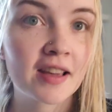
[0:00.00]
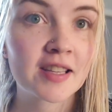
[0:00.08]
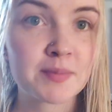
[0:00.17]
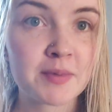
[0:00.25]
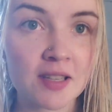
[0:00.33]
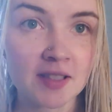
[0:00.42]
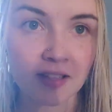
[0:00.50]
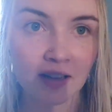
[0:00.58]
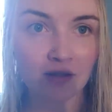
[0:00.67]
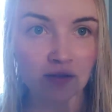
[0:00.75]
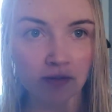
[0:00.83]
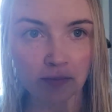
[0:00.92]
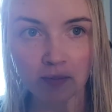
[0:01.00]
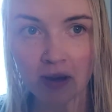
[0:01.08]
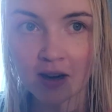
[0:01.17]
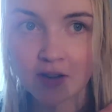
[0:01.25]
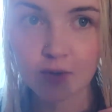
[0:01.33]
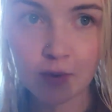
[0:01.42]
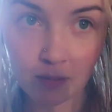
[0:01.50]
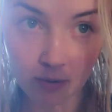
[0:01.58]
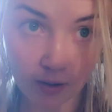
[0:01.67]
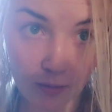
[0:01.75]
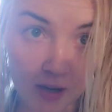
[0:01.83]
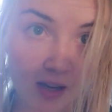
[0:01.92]
last minute stuff. My hair is wet
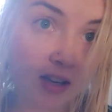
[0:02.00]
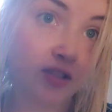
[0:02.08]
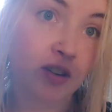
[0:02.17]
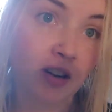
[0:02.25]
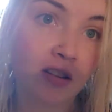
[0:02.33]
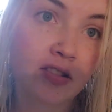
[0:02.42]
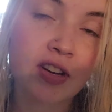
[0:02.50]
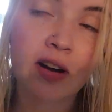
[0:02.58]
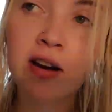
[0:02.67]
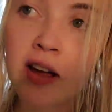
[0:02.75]
by the way, I just got out of the shower